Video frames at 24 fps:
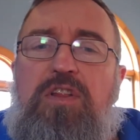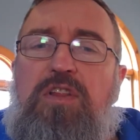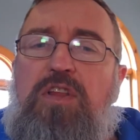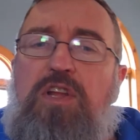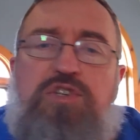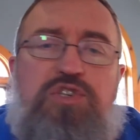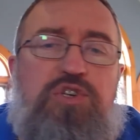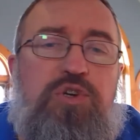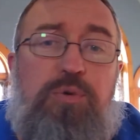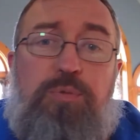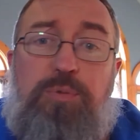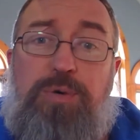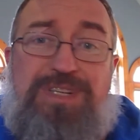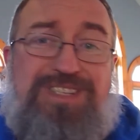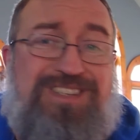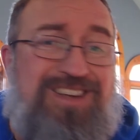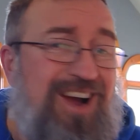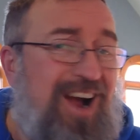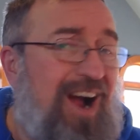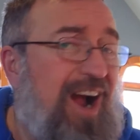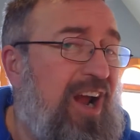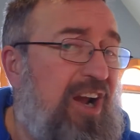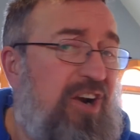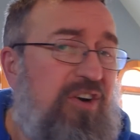Unless you're
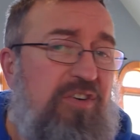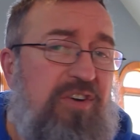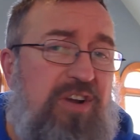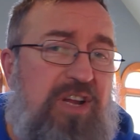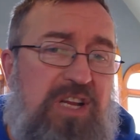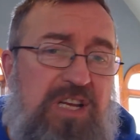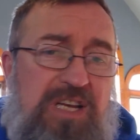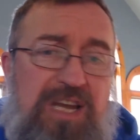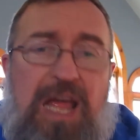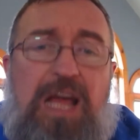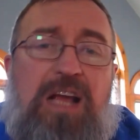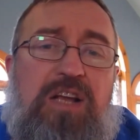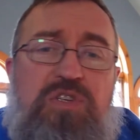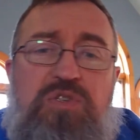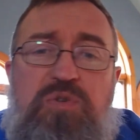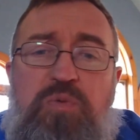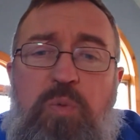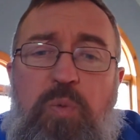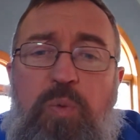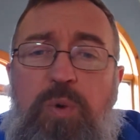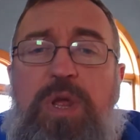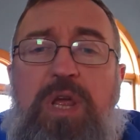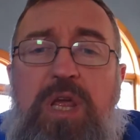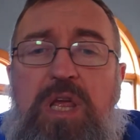retiring next
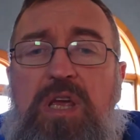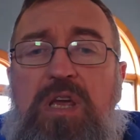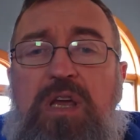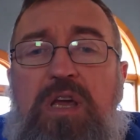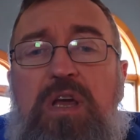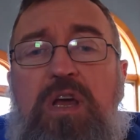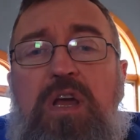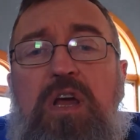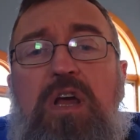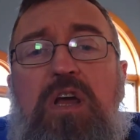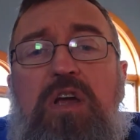week,